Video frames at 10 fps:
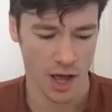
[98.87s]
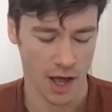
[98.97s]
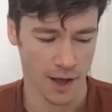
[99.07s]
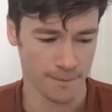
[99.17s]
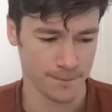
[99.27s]

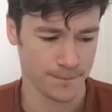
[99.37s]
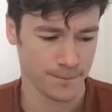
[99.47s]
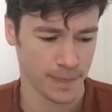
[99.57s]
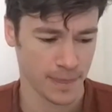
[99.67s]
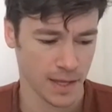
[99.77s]
I
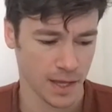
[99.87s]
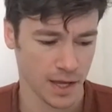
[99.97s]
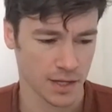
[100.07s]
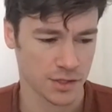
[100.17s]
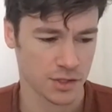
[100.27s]

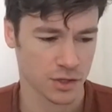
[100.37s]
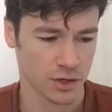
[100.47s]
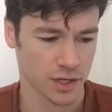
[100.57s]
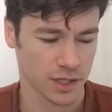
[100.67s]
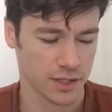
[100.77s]

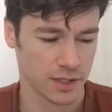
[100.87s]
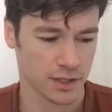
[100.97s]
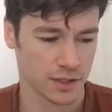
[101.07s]
started